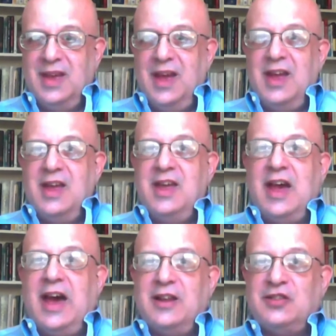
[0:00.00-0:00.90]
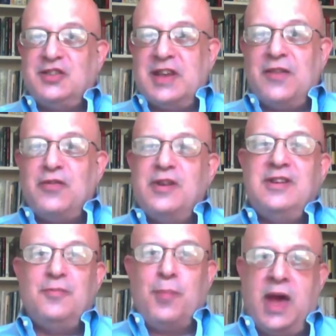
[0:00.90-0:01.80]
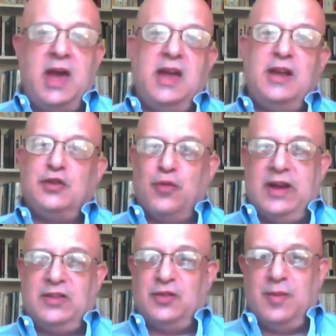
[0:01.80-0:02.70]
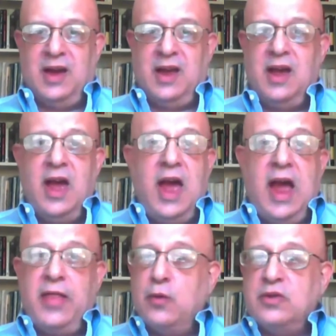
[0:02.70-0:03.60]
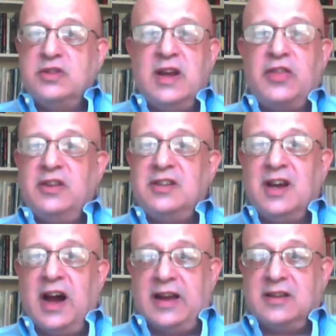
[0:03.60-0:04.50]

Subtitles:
had a 7-page resume, and there was nothing to cut.